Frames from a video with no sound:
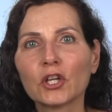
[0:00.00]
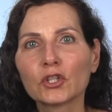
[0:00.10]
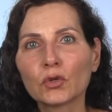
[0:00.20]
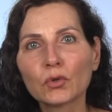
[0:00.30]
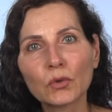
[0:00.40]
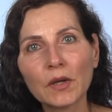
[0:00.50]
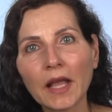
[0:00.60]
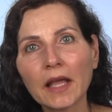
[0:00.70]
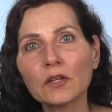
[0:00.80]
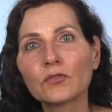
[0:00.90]
to
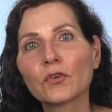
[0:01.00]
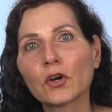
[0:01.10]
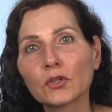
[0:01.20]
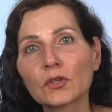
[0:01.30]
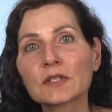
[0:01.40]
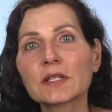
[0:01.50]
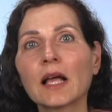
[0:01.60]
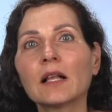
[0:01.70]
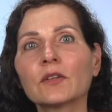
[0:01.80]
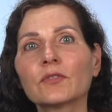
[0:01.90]
create for
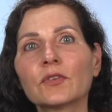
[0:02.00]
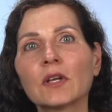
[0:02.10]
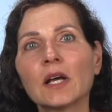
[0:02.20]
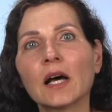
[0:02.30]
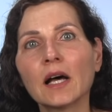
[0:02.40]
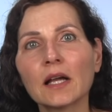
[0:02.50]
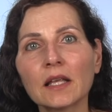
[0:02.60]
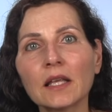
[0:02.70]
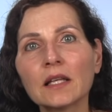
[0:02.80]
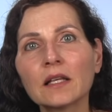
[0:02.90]
yourself an
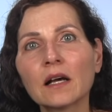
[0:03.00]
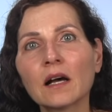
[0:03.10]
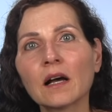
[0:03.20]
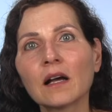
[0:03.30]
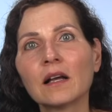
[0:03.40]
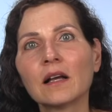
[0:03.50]
inner